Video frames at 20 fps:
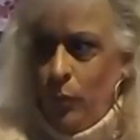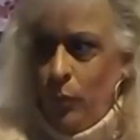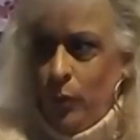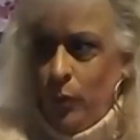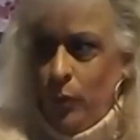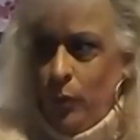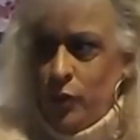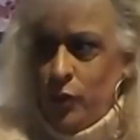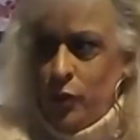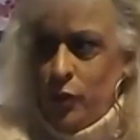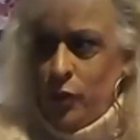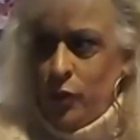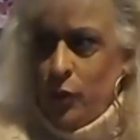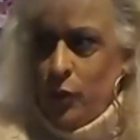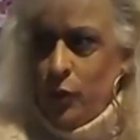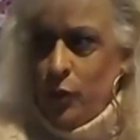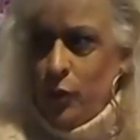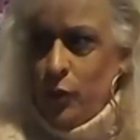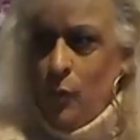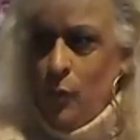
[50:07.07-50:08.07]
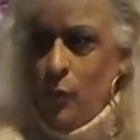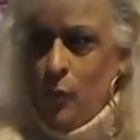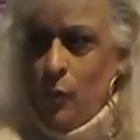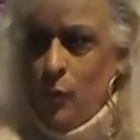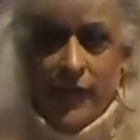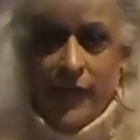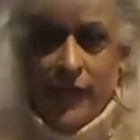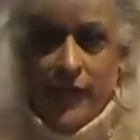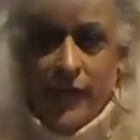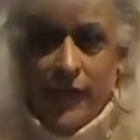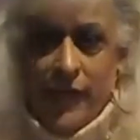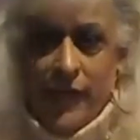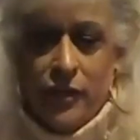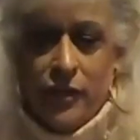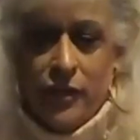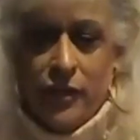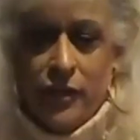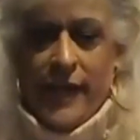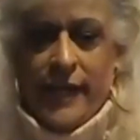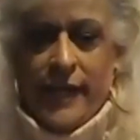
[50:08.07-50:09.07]
what you want them to say on the right,
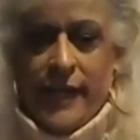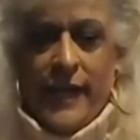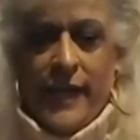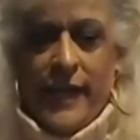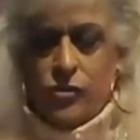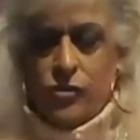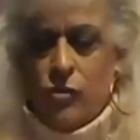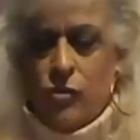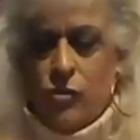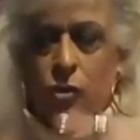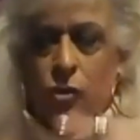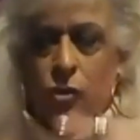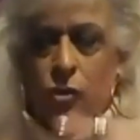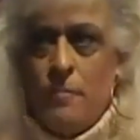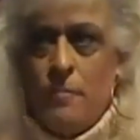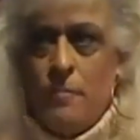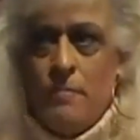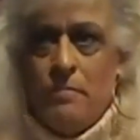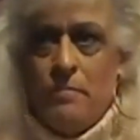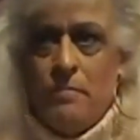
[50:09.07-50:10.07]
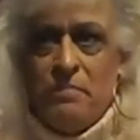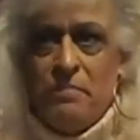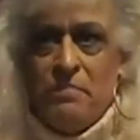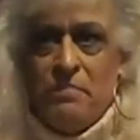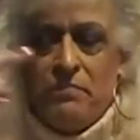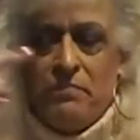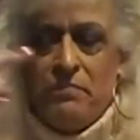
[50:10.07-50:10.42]
and then it goes through a roll